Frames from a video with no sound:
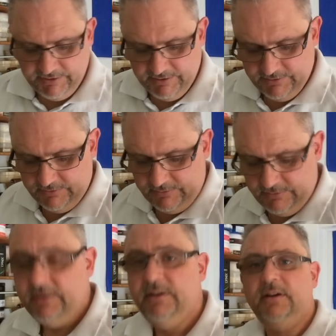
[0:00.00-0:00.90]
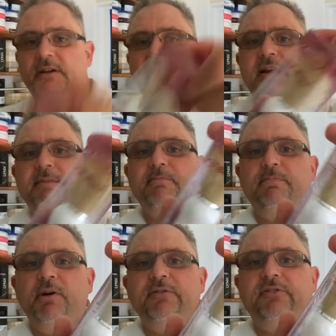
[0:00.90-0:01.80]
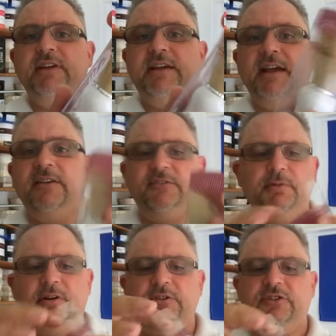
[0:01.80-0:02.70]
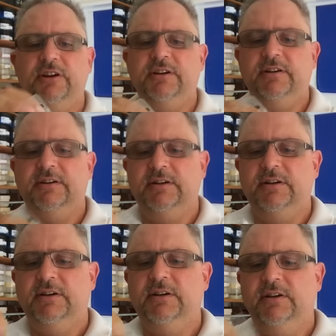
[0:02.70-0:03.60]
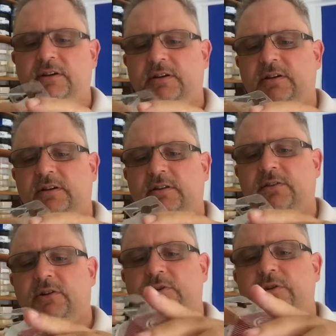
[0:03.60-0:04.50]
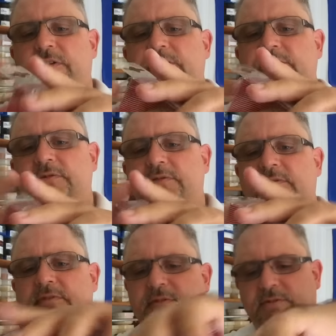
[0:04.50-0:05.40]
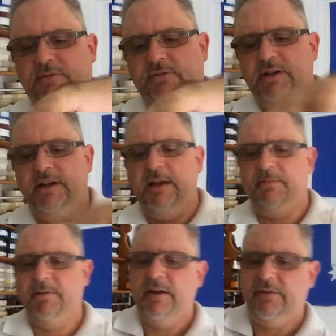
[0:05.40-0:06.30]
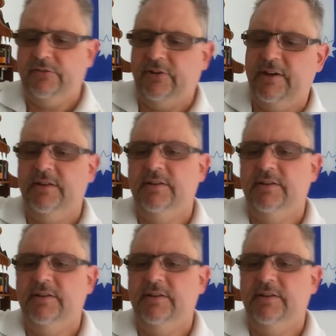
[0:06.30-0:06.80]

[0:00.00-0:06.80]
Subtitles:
I'll unbox the S brush that I ordered. It was only a couple of bucks.